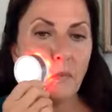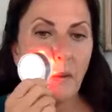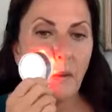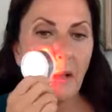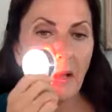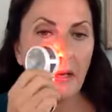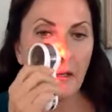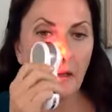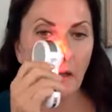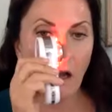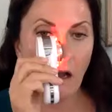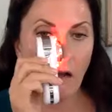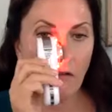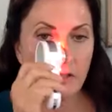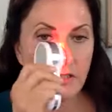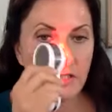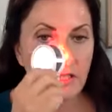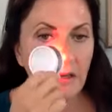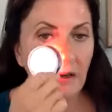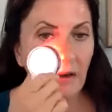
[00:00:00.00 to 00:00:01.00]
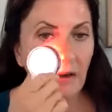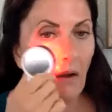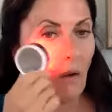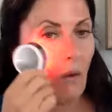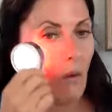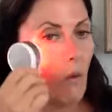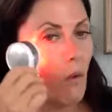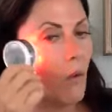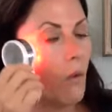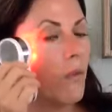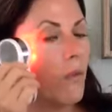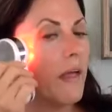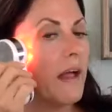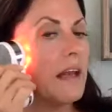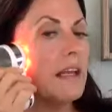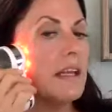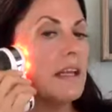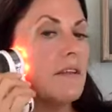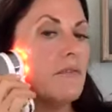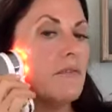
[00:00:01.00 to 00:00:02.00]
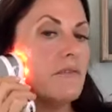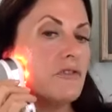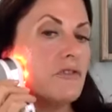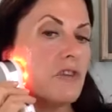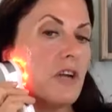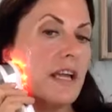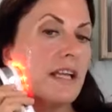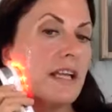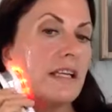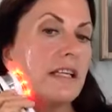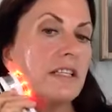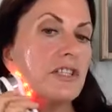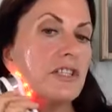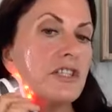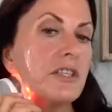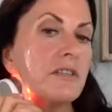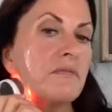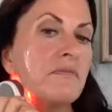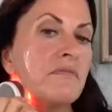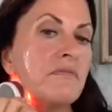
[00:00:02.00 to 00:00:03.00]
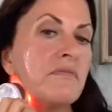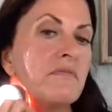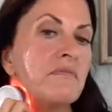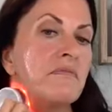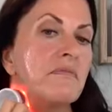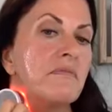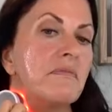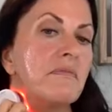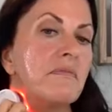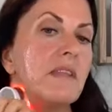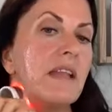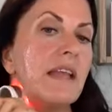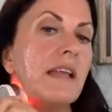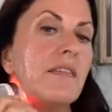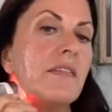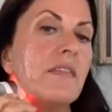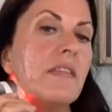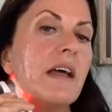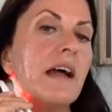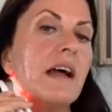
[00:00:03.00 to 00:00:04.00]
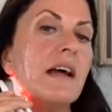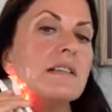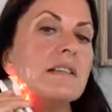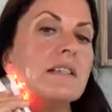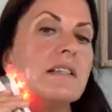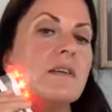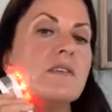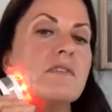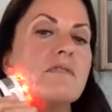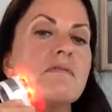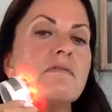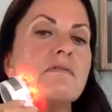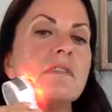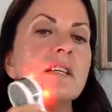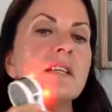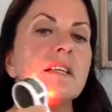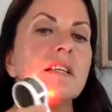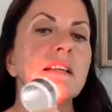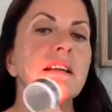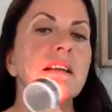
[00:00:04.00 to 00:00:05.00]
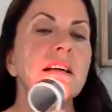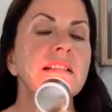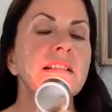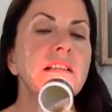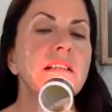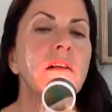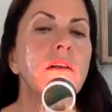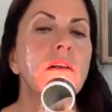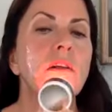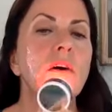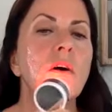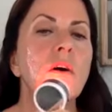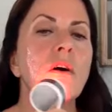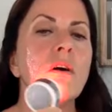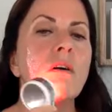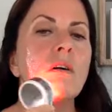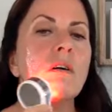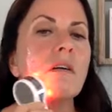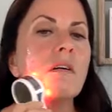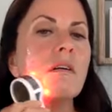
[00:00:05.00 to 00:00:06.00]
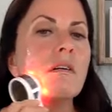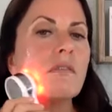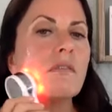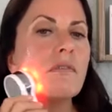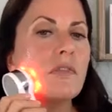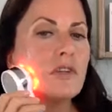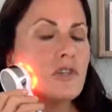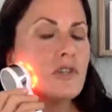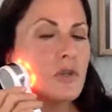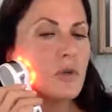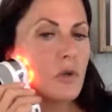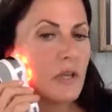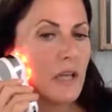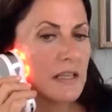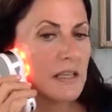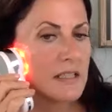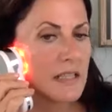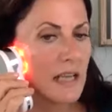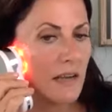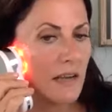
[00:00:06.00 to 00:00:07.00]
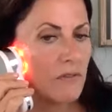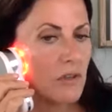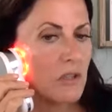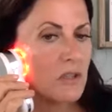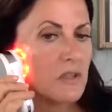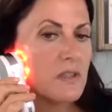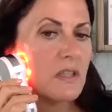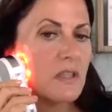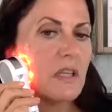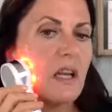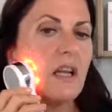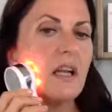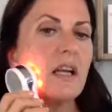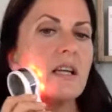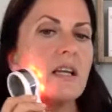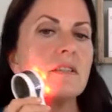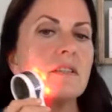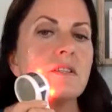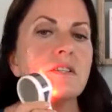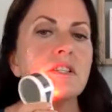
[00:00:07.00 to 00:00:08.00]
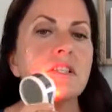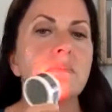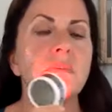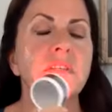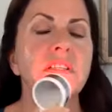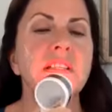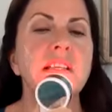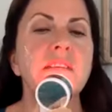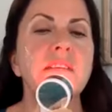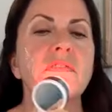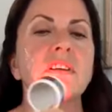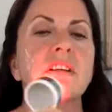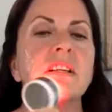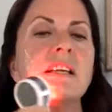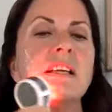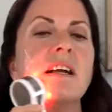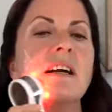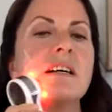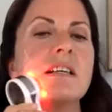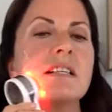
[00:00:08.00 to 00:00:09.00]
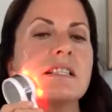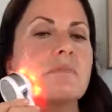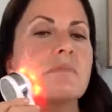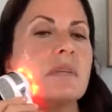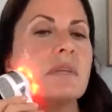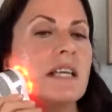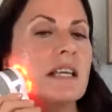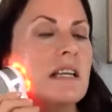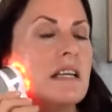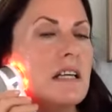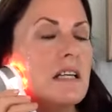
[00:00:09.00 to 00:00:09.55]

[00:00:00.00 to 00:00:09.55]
and encouraging all that lymph drainage in there. So it's really nice along the jawlines. I have lots of clients who specifically ask me